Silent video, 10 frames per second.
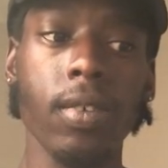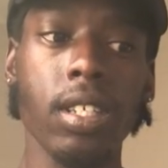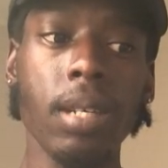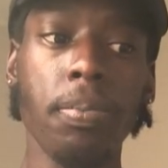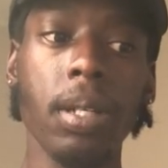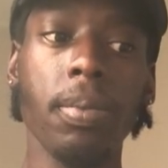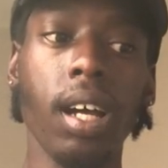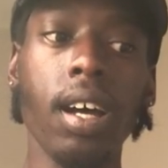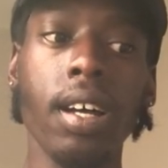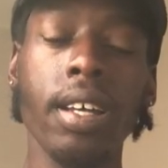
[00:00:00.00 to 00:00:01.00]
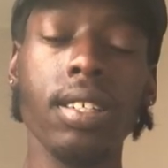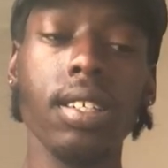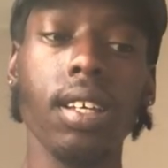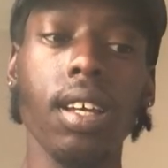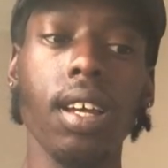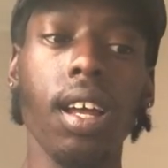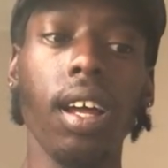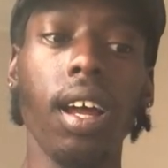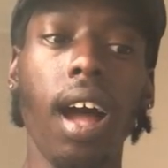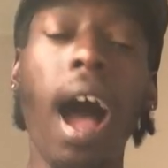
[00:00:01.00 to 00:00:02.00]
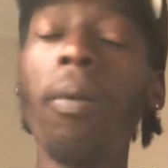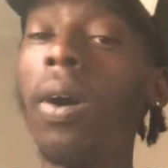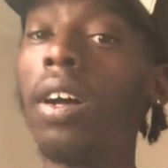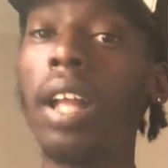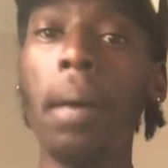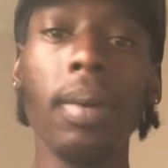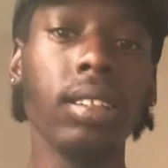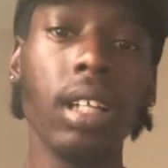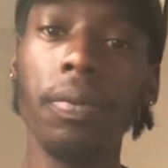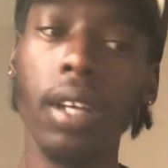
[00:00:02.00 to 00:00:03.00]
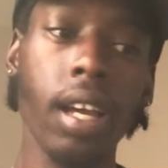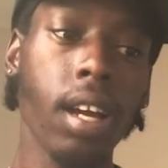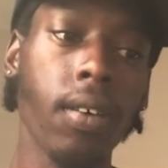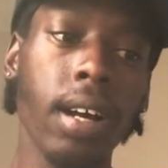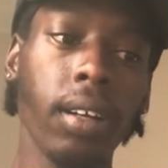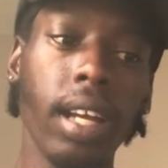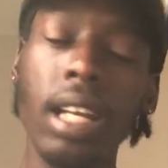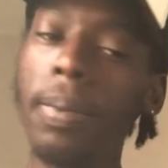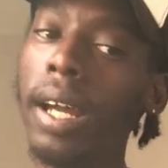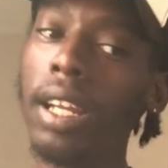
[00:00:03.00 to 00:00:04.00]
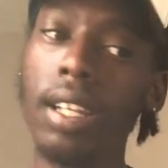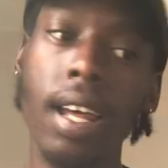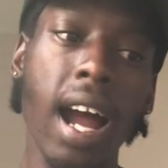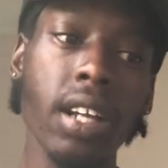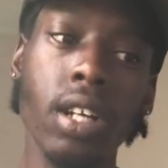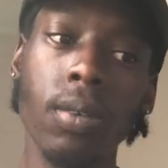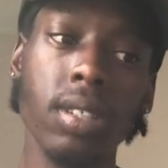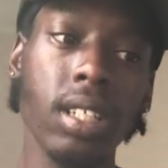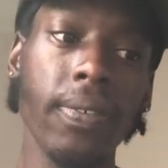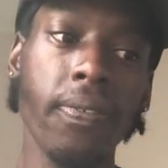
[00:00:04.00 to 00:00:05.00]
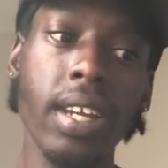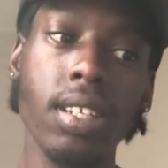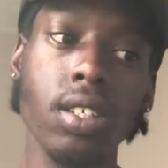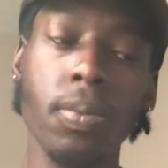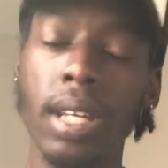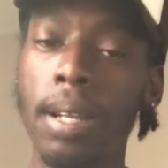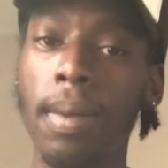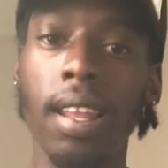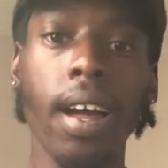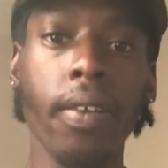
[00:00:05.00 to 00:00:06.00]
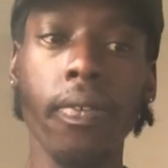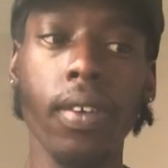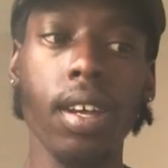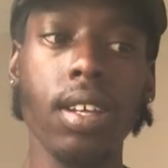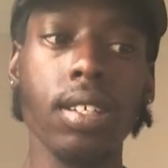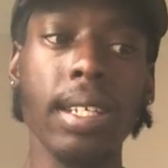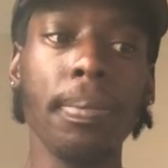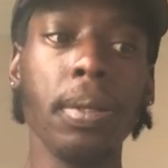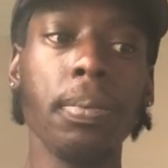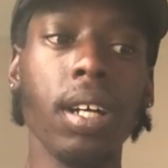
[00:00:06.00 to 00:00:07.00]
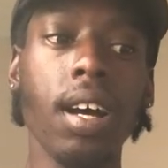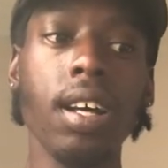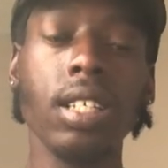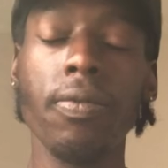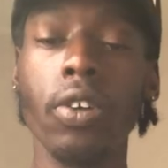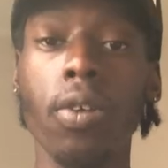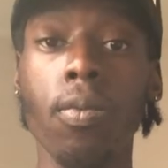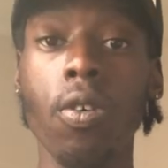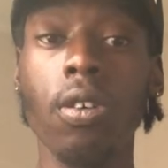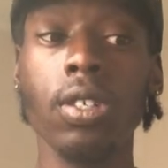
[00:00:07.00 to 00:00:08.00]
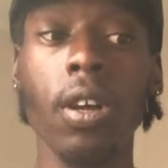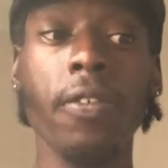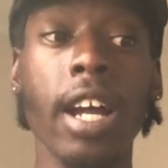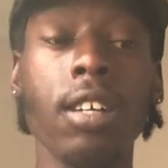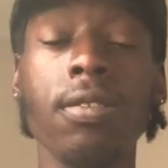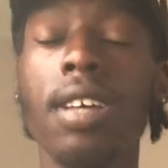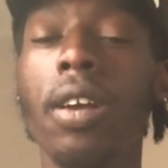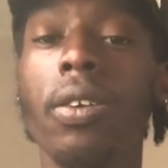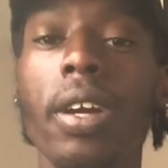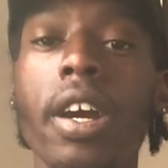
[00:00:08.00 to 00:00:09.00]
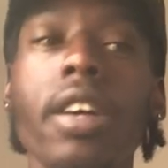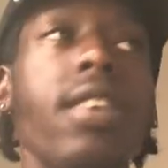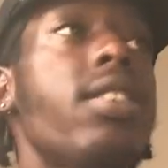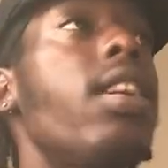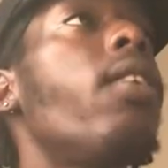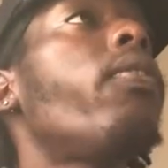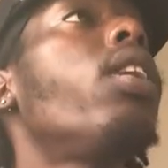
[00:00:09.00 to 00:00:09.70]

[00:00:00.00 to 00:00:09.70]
simply because I won't allow myself to hang around anybody that I don't see fit to be in my life, simply because of your morals, your values, how you carry yourself.